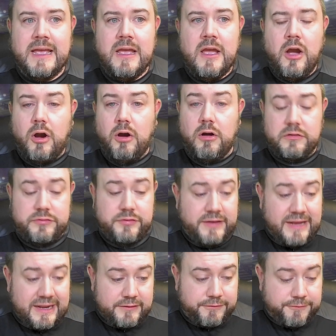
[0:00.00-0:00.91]
Oxford
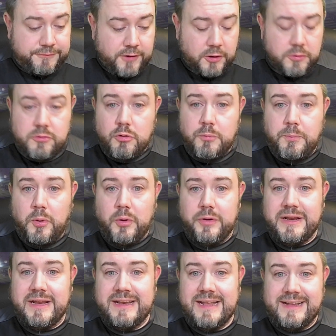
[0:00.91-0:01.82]
had a focal
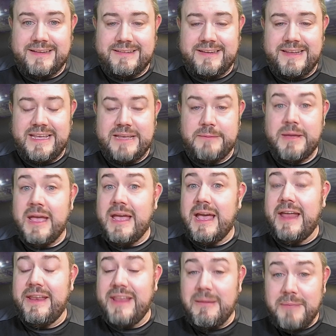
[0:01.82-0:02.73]
point in their team,
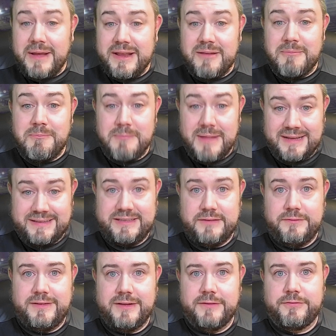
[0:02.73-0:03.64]
and that made a
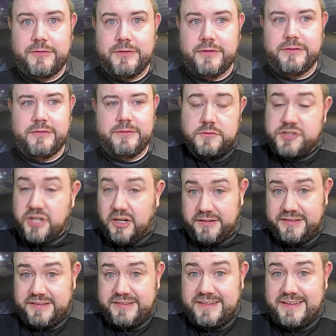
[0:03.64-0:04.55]
massive difference.
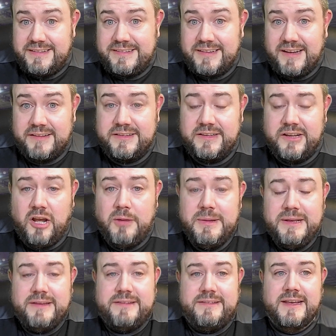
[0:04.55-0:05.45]
Chances did start to come
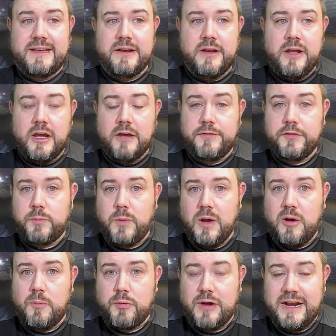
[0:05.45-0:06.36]
in the second half as
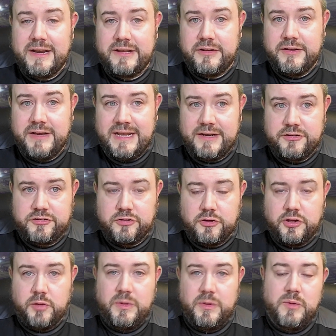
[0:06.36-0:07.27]
well. Brannigan had a
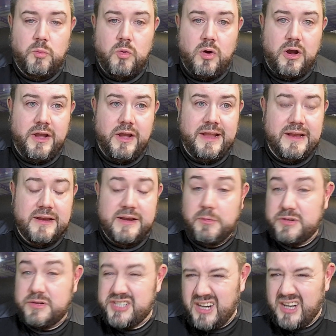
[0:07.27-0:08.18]
shot that went wide, and there
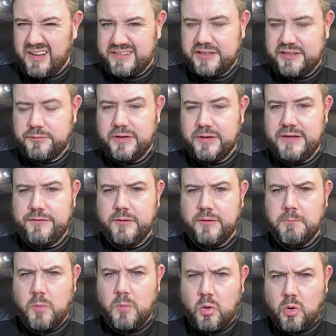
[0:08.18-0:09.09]
were chances really for
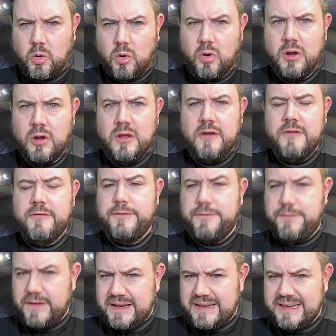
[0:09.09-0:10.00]
more.
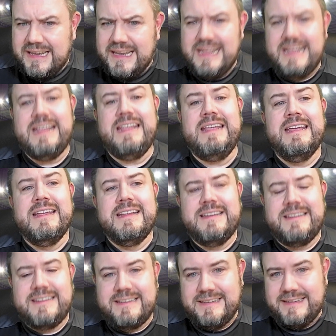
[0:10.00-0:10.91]
Findlay,
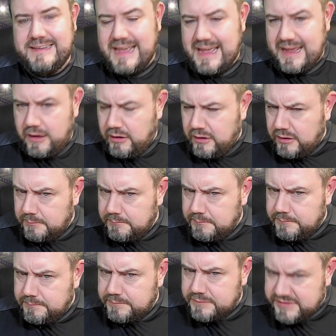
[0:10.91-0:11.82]

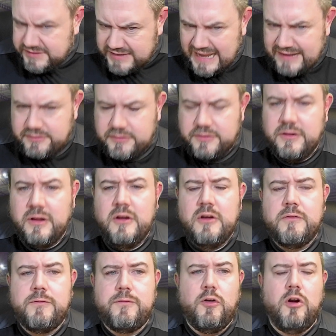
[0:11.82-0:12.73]
Seddon
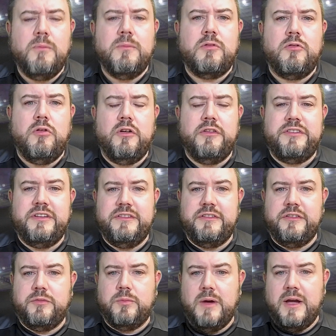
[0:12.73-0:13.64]
from crosses
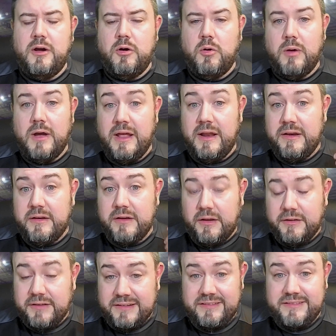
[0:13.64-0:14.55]
as well. And
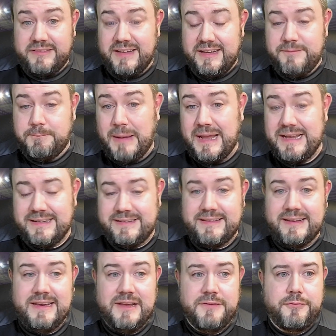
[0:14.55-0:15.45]
I'd actually say Bates'
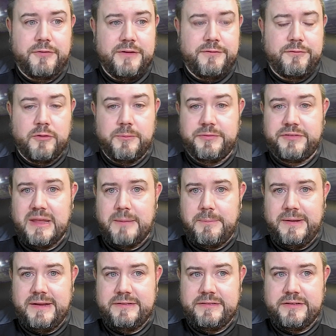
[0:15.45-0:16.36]
delivery from set
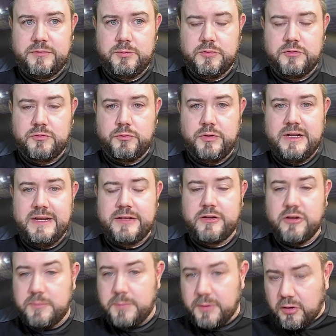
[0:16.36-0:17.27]
pieces was really
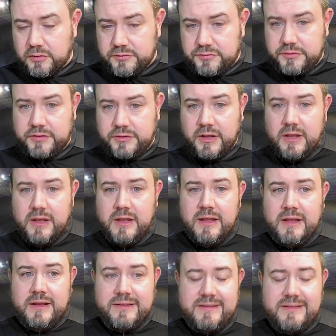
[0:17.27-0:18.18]
good. But Oxford
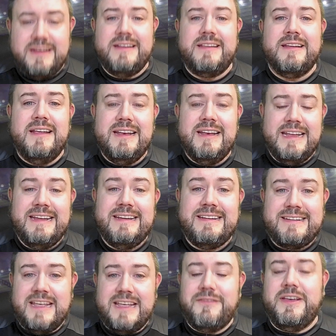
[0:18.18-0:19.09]
did at
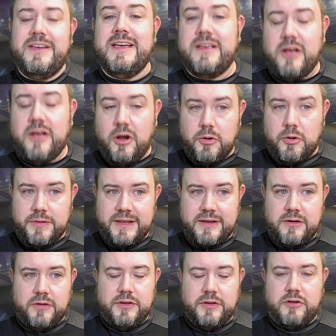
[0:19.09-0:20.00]
least give it a go. They
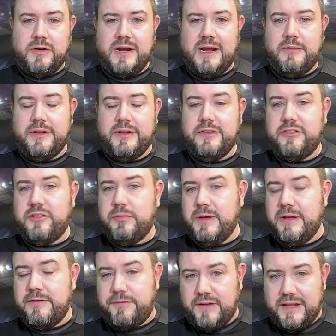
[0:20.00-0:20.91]
got the crowd into
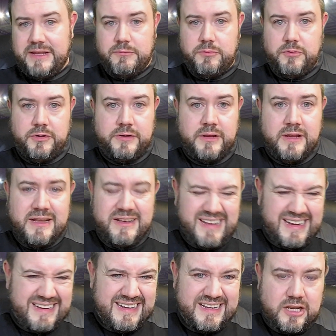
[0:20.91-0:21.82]
it. Fleetwood,
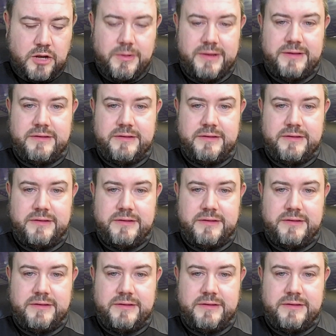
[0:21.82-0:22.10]
they did go into